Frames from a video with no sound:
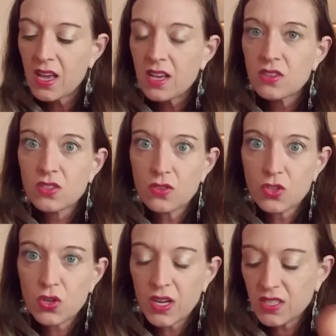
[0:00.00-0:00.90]
So
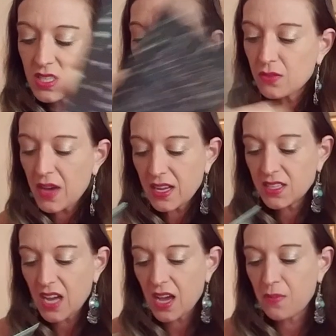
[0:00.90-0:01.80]
trust in divine
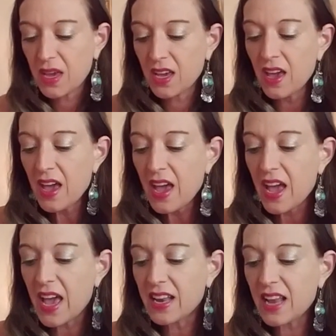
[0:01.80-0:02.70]
timing,
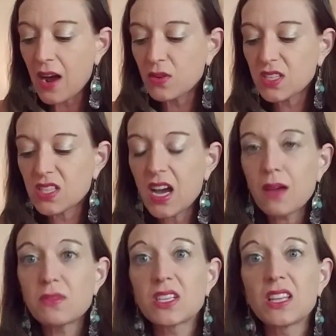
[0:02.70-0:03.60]
and now is a
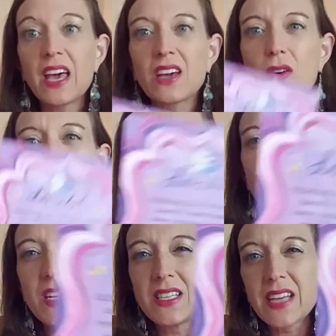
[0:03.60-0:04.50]
time to let go of
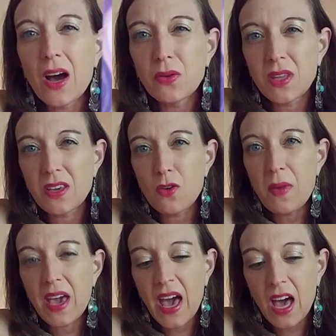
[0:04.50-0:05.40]
any doubt that you
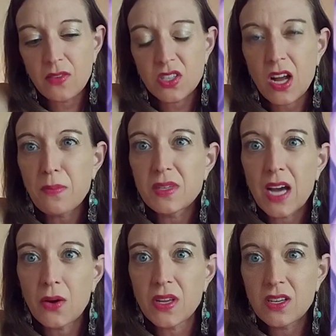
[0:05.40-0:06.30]
may have. Stop
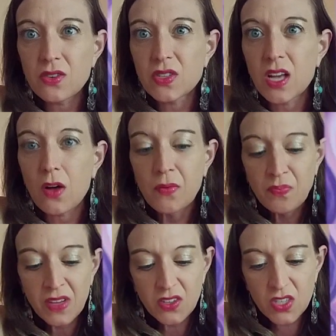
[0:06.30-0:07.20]
doubting yourself.
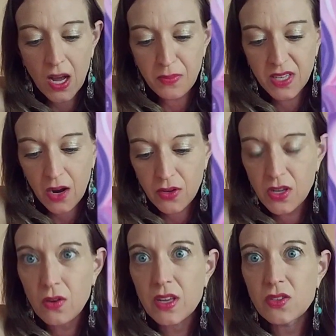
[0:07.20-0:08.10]
Stop doubting
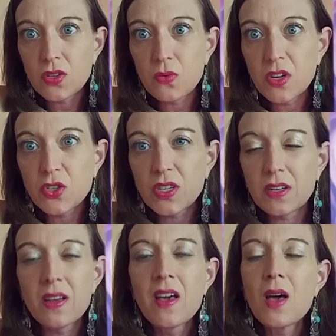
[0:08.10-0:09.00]
your
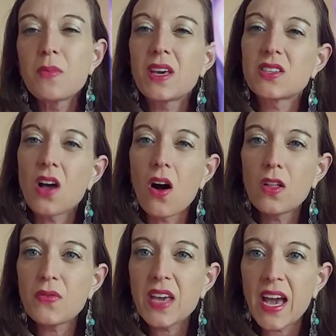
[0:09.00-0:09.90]
intuition, because all
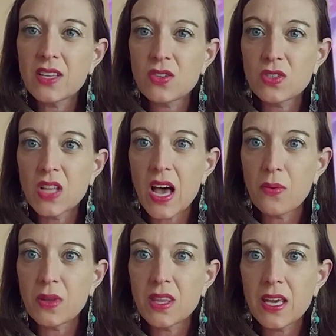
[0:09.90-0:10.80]
of the answers lie
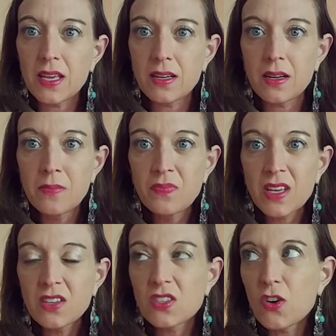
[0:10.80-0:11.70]
within.
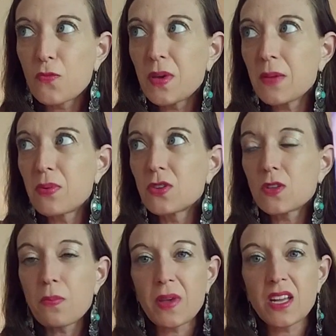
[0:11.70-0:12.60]
So if people's
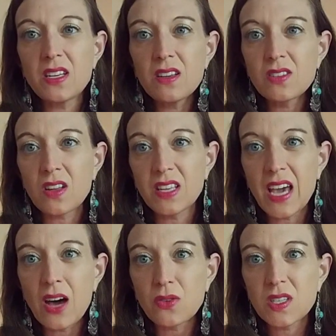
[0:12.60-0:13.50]
opinions on the
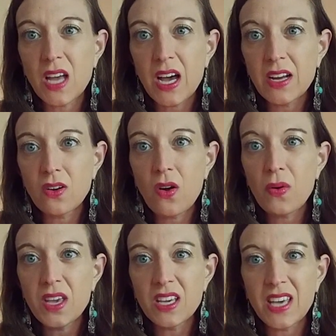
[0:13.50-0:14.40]
outside are
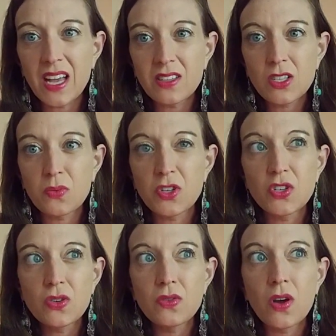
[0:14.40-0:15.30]
going against what
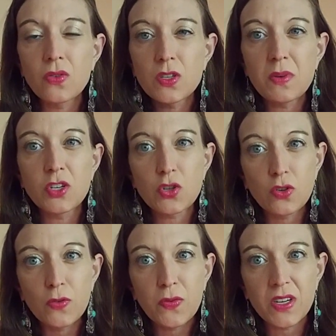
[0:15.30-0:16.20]
you know to be
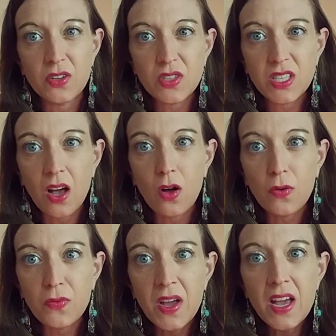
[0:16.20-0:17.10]
true for
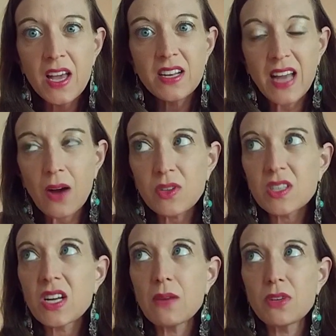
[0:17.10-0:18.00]
yourself, now is a
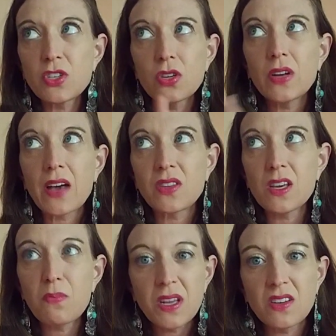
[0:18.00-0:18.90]
time to tune out the
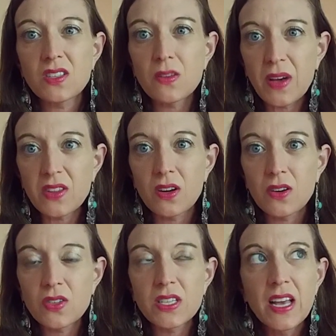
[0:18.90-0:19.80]
opinions of
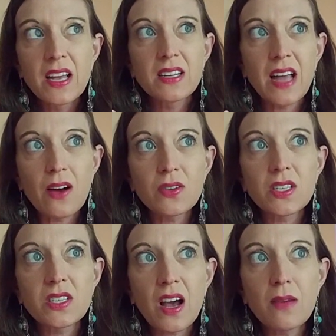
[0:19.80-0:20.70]
others. Now is a
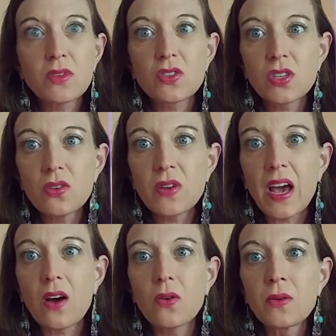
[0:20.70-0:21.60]
time to tune
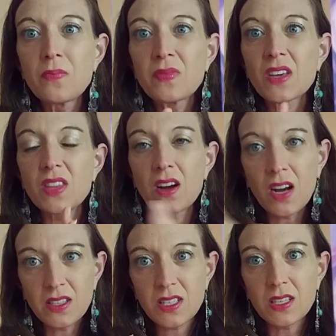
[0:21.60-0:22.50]
out their
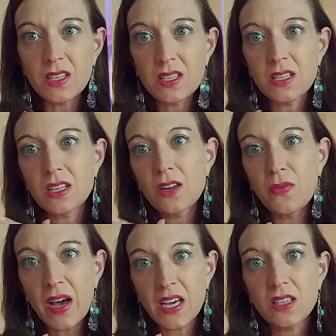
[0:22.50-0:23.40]
unsolicited
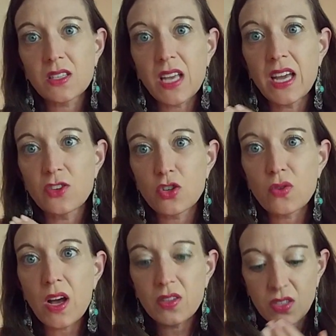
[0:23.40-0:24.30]
advice and
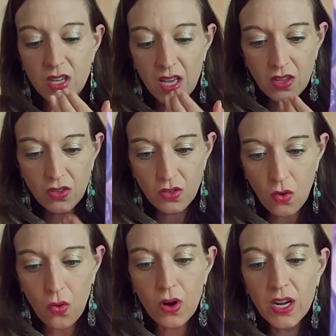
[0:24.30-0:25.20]
trust
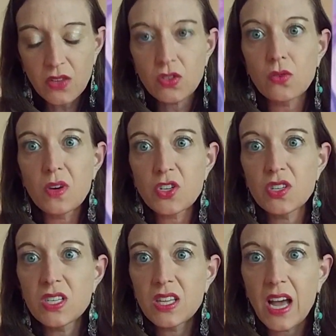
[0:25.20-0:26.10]
your intuition
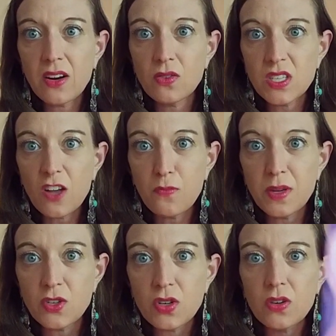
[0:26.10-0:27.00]
to thine own self be
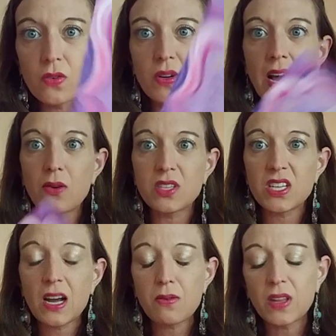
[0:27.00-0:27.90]
true. Now is a
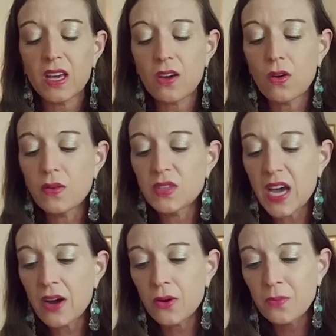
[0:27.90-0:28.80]
time to let go of
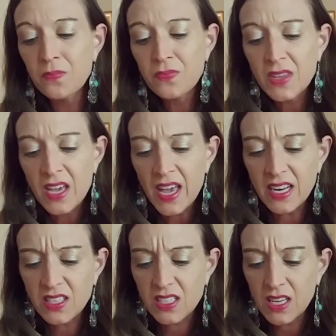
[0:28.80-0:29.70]
doubt. And
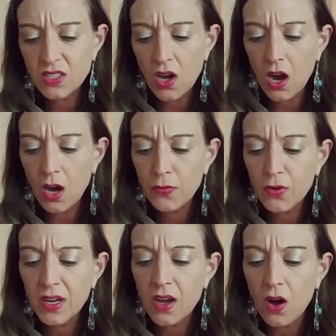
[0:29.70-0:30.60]
it says,
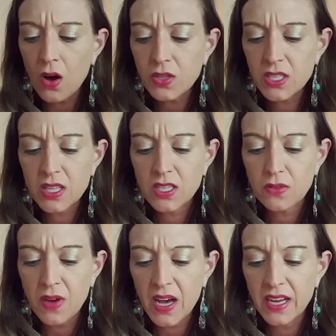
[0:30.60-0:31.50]
offering all to the
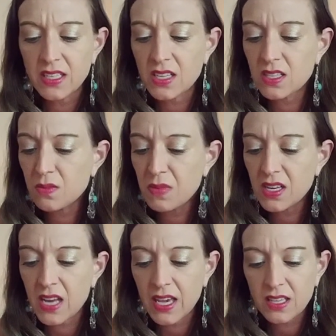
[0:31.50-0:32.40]
divine doesn't mean
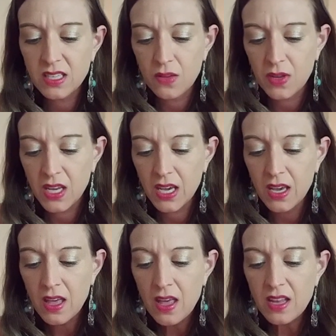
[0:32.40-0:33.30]
negativity
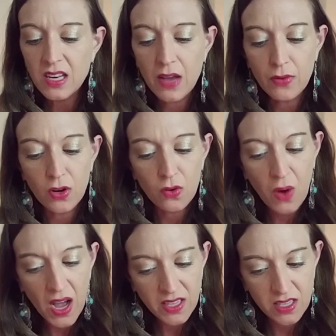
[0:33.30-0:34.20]
never
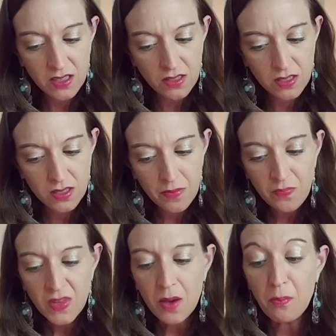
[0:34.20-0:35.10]
arises,
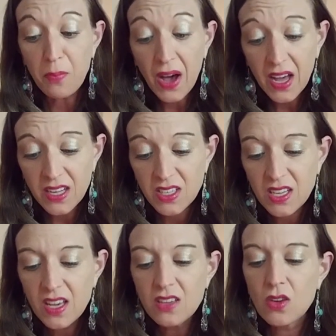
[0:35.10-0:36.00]
but
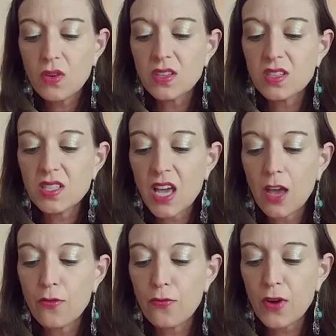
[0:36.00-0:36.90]
you can say,
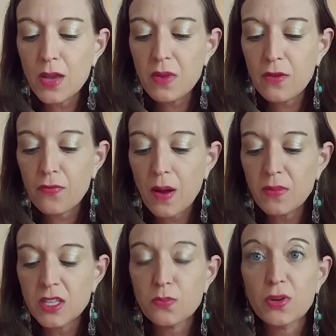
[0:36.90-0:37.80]
free me from
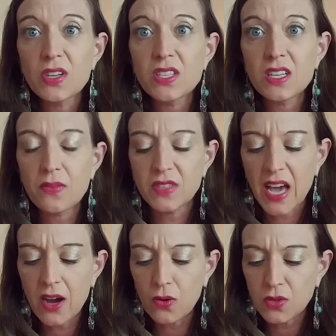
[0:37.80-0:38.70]
this prison of
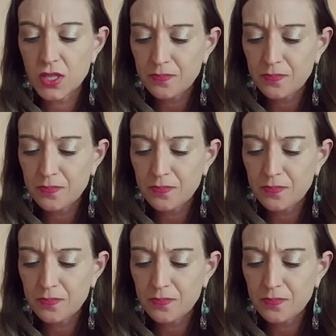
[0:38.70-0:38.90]
doubt.